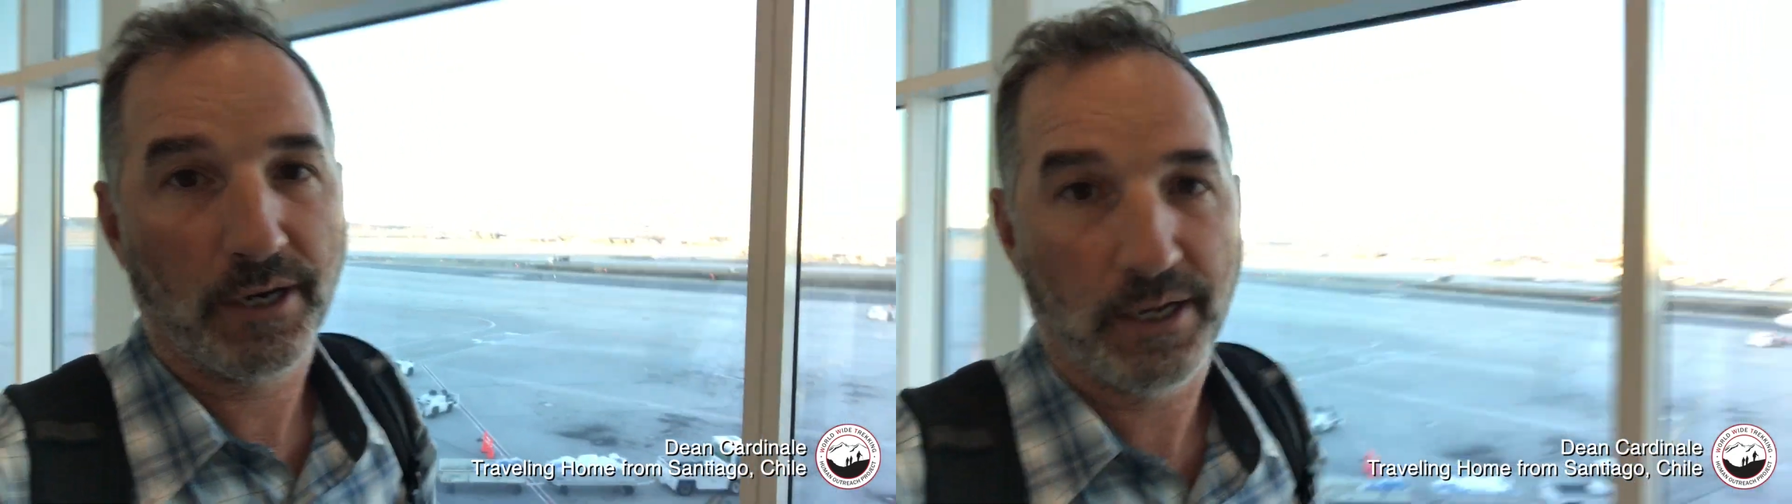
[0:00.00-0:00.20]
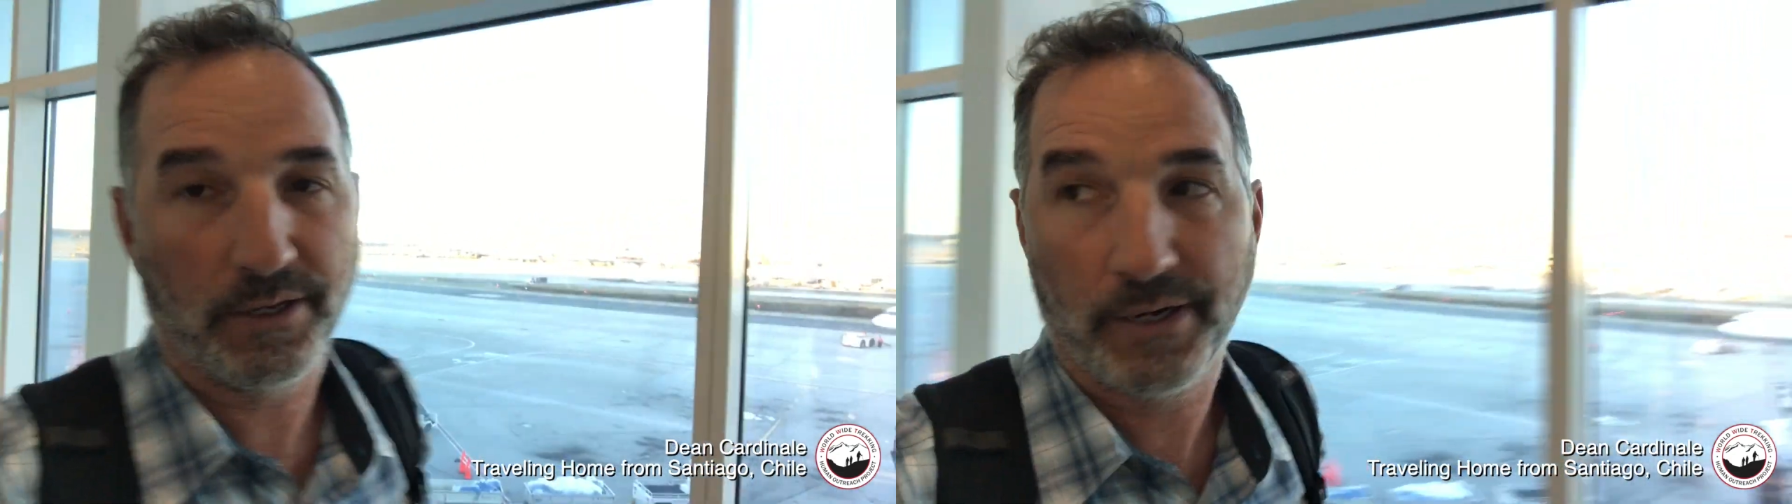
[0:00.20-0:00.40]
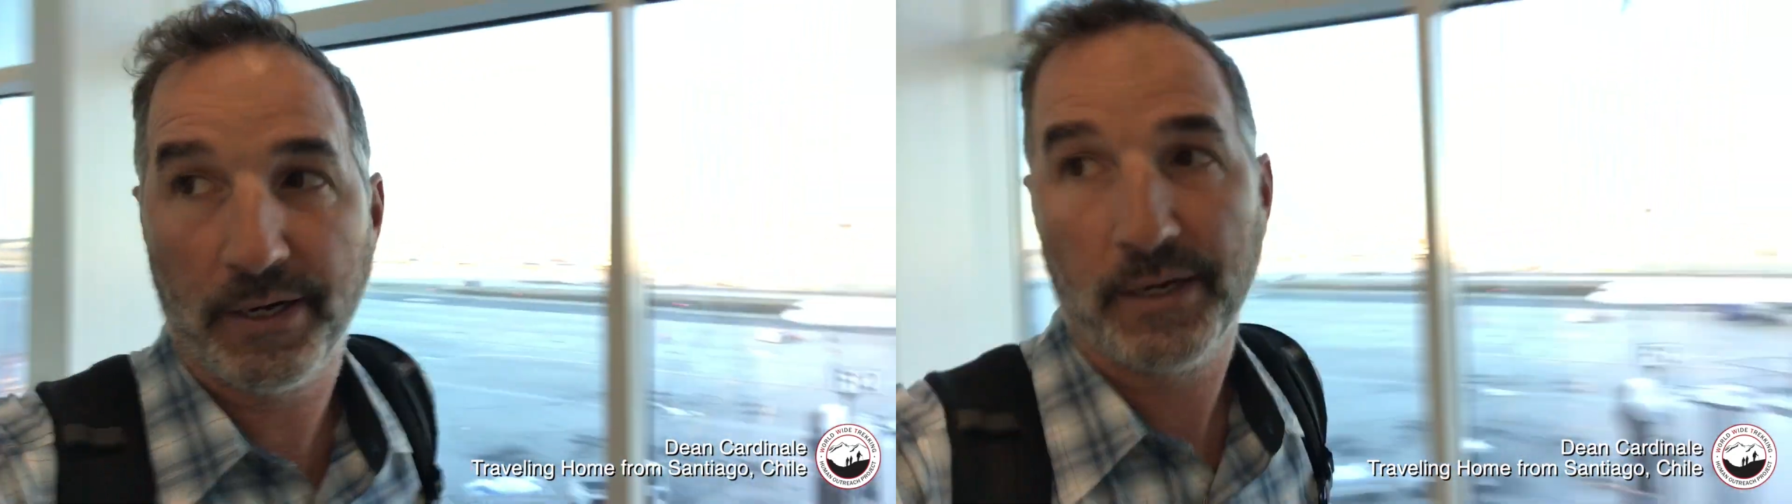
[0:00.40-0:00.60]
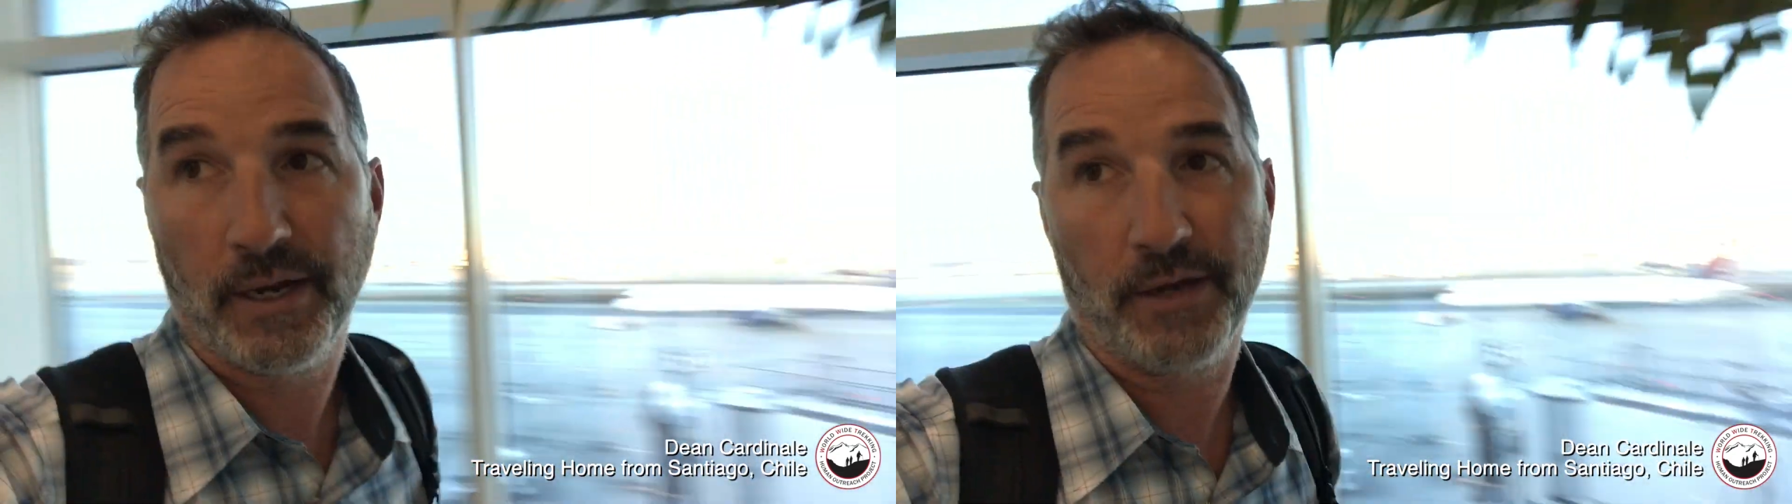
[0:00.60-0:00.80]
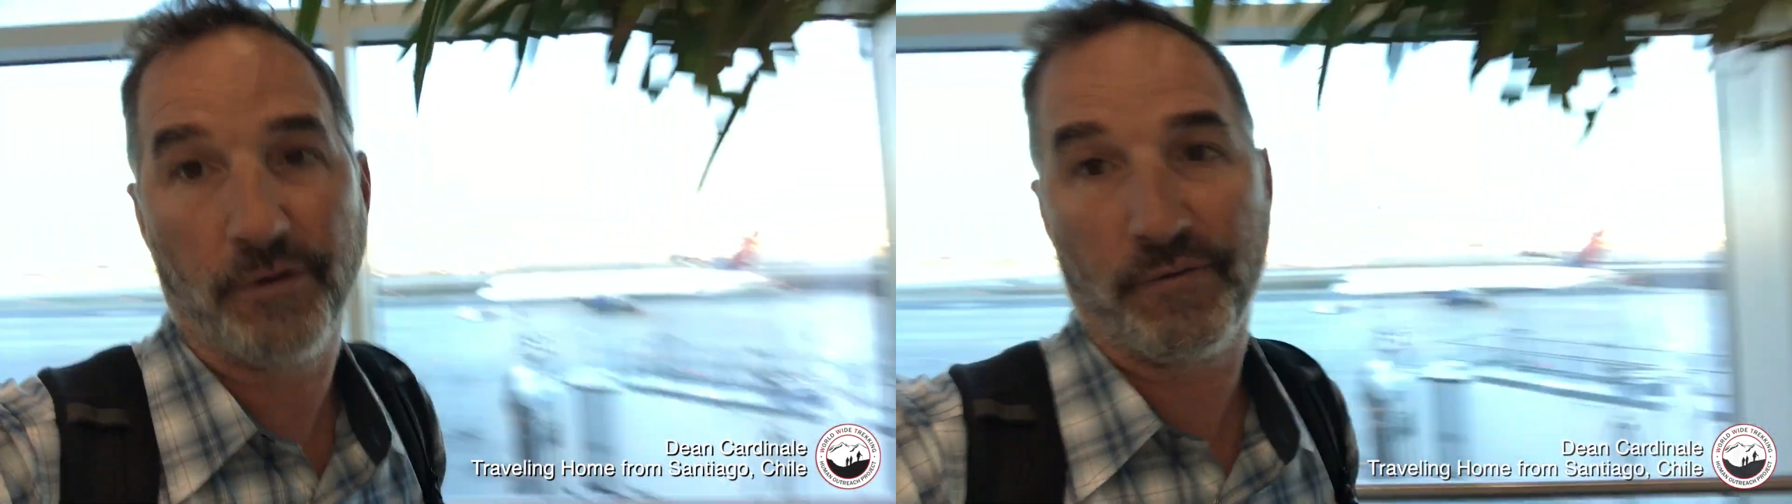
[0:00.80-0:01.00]
holiday
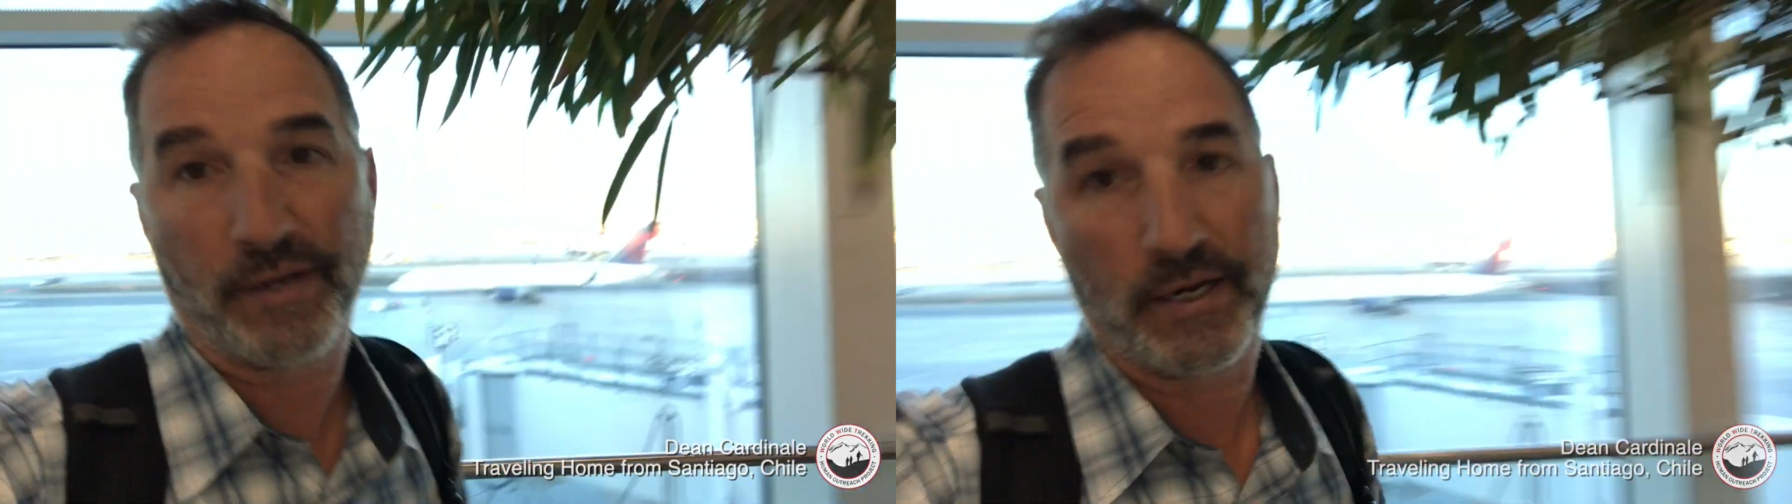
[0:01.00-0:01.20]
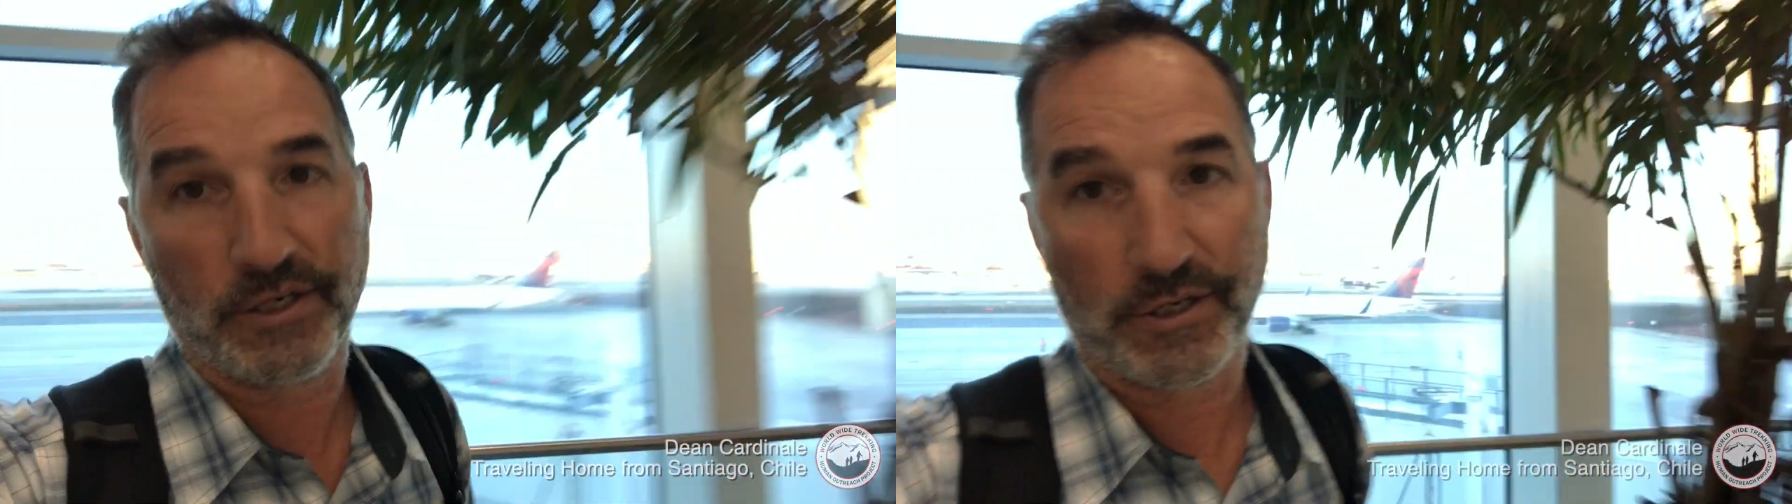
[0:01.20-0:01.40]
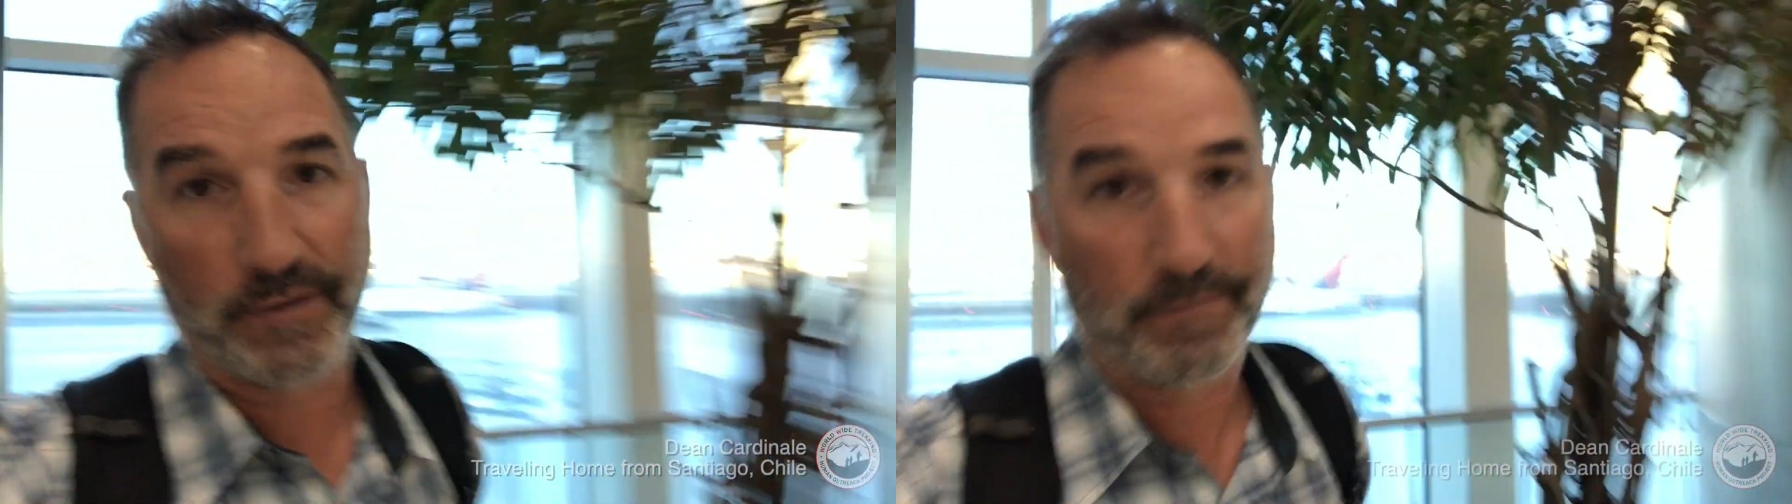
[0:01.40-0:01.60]
and your vacation.